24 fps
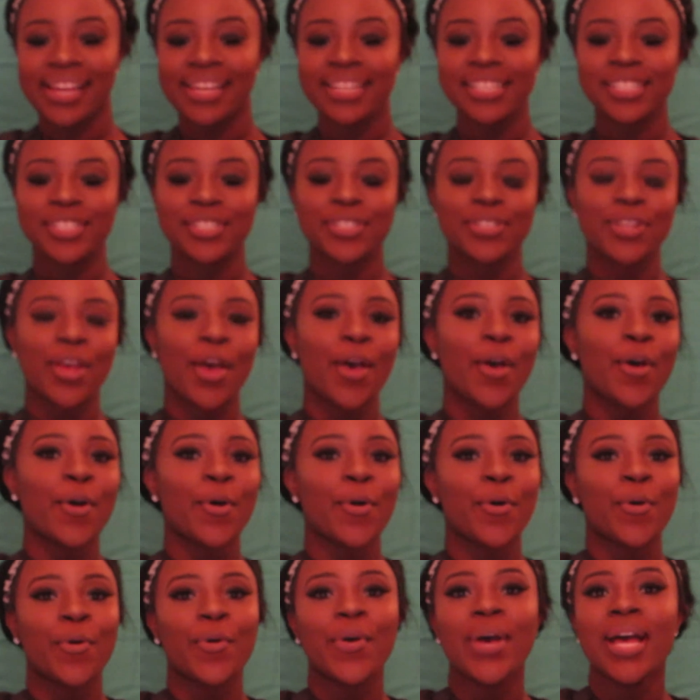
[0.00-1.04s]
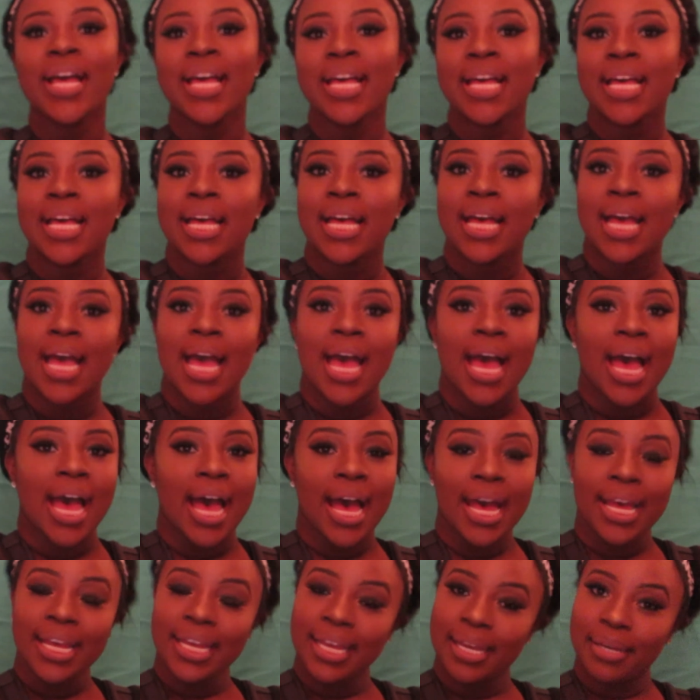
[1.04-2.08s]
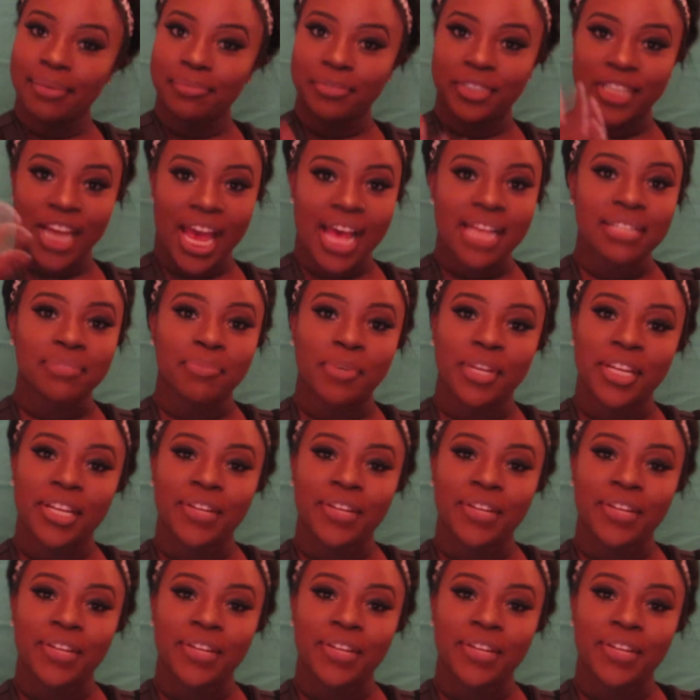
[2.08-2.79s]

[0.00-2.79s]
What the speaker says: So, I am Jasmine.